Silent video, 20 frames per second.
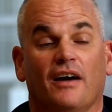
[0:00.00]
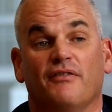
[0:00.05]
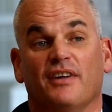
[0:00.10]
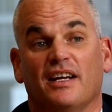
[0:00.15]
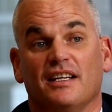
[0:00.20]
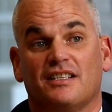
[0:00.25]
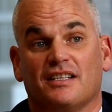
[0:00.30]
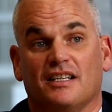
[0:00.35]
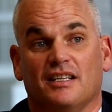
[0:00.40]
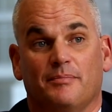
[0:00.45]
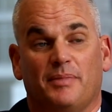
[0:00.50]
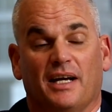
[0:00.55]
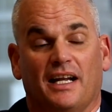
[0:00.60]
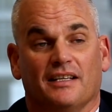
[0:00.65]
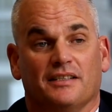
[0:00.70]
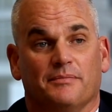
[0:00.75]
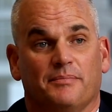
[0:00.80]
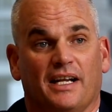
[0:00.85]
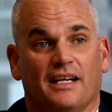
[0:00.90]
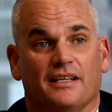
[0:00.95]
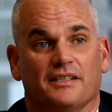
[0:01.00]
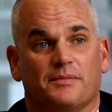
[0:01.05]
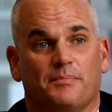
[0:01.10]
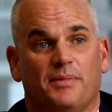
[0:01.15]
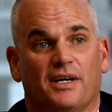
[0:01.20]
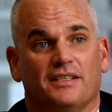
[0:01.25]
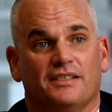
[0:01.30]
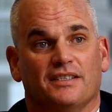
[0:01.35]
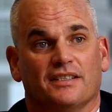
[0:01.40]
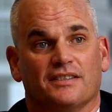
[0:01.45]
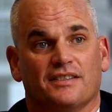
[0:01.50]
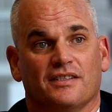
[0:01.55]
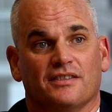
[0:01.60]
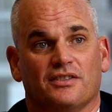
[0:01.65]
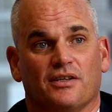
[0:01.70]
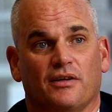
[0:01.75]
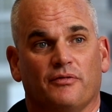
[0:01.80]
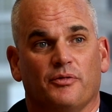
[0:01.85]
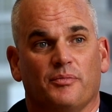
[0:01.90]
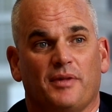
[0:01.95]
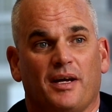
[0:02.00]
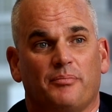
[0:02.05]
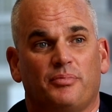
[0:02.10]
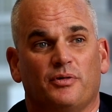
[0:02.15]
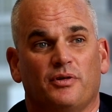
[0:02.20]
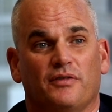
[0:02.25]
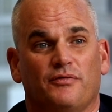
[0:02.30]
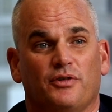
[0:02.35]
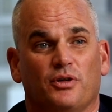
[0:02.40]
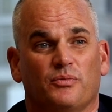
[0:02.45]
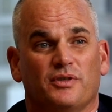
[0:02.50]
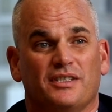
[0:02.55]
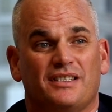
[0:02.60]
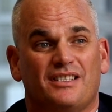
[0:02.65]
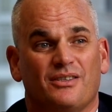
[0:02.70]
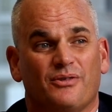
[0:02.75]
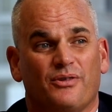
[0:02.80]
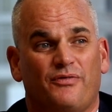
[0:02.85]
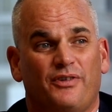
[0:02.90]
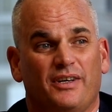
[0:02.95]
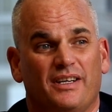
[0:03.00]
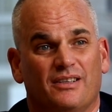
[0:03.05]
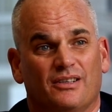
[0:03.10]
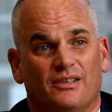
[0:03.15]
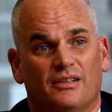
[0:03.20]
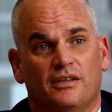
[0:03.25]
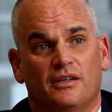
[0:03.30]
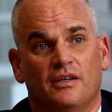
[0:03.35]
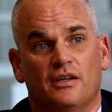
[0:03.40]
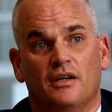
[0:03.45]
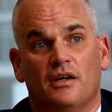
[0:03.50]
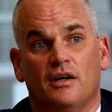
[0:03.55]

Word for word: eventually balance budgets. And so from that point of view, we still feel